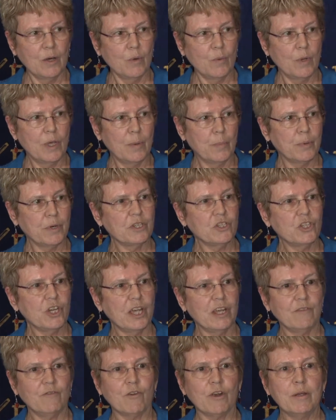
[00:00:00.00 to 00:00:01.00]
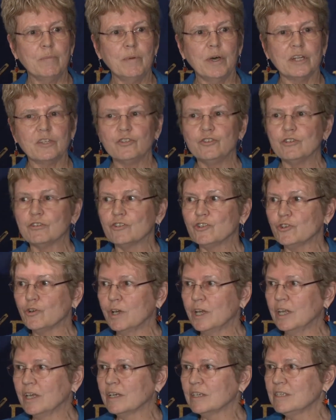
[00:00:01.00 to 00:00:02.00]
We appreciate very much your
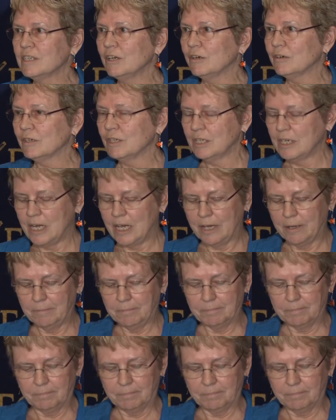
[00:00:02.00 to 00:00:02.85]
joining us here today.